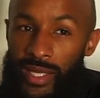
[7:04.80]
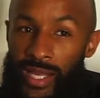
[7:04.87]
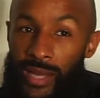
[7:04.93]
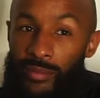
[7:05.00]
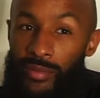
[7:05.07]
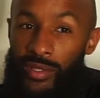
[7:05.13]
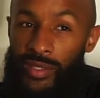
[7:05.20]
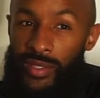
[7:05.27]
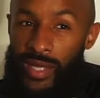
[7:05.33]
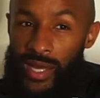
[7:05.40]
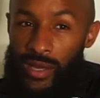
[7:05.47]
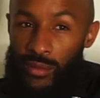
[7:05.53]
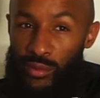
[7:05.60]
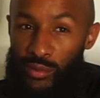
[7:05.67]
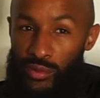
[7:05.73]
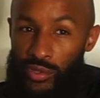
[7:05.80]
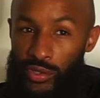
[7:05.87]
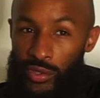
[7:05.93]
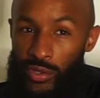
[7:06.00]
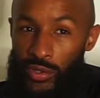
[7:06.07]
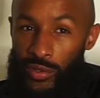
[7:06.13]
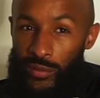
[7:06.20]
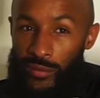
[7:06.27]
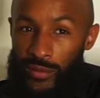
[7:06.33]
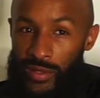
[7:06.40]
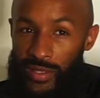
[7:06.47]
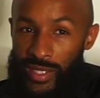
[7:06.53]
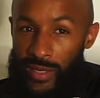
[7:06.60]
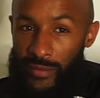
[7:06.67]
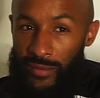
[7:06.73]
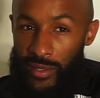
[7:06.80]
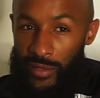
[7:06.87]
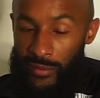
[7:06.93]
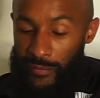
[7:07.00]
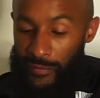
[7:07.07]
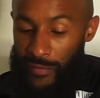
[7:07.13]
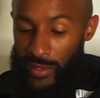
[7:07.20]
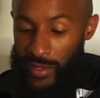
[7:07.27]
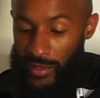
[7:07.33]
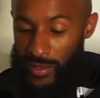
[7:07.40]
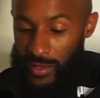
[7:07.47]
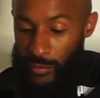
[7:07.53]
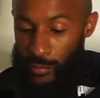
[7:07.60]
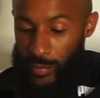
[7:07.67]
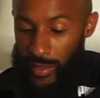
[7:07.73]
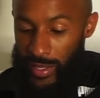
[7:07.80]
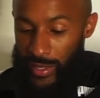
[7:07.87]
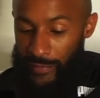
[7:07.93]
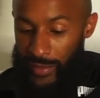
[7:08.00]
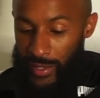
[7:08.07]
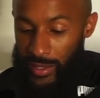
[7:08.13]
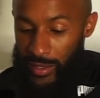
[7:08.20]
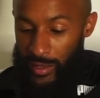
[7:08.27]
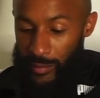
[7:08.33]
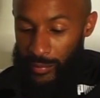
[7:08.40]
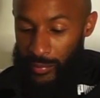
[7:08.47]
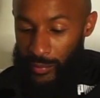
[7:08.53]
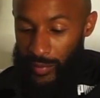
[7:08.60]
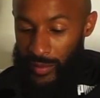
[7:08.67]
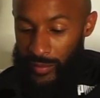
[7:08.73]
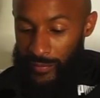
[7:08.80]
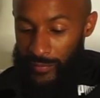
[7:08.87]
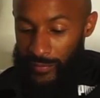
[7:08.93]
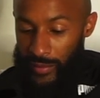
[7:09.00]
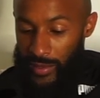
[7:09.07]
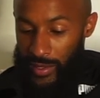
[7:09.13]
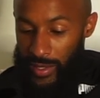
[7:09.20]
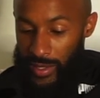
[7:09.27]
Camden Town took on South London First in the FA Cup, with